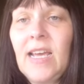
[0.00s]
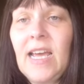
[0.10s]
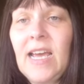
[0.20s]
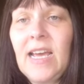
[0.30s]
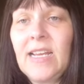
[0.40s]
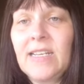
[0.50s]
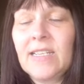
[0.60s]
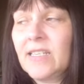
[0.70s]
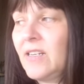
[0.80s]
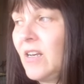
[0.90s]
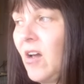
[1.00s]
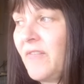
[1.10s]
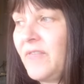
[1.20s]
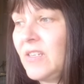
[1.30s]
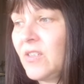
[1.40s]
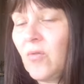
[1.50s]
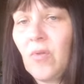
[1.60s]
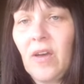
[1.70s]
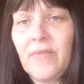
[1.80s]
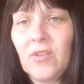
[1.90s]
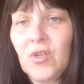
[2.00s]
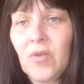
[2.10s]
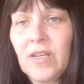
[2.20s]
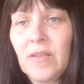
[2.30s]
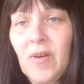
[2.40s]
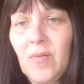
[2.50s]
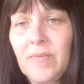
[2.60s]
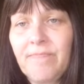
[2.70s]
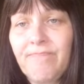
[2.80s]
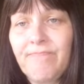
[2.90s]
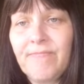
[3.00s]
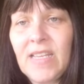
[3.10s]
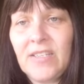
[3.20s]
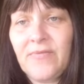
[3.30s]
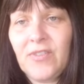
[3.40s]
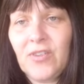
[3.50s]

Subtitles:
and life is all over the joint at the moment, that's for